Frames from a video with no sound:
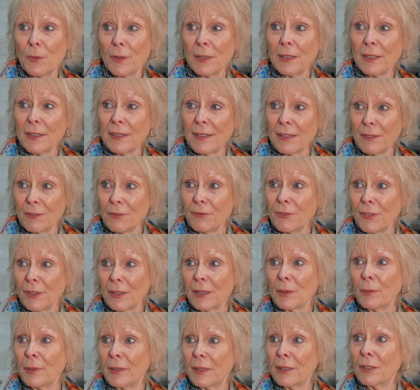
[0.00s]
and you do feel
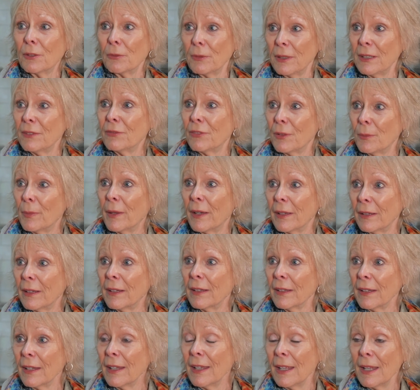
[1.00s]
a bit of grief about it.
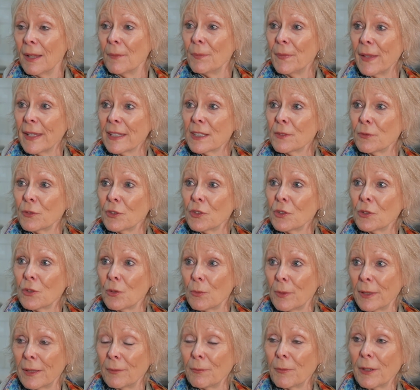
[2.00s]
Mm. That's for sure,
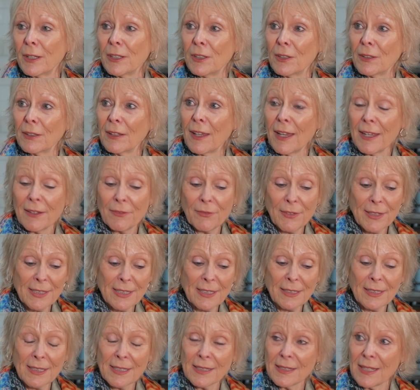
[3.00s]
when your life
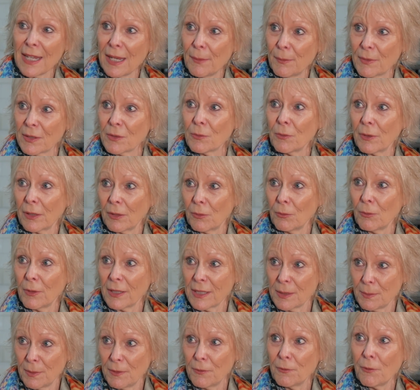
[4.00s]
isn't the same as what it
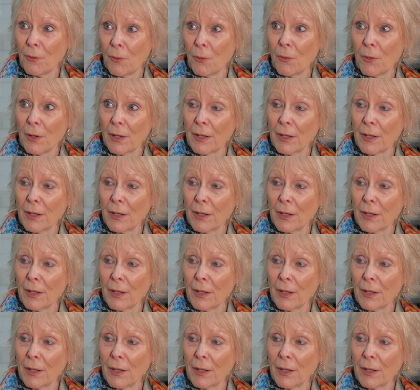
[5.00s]
was before.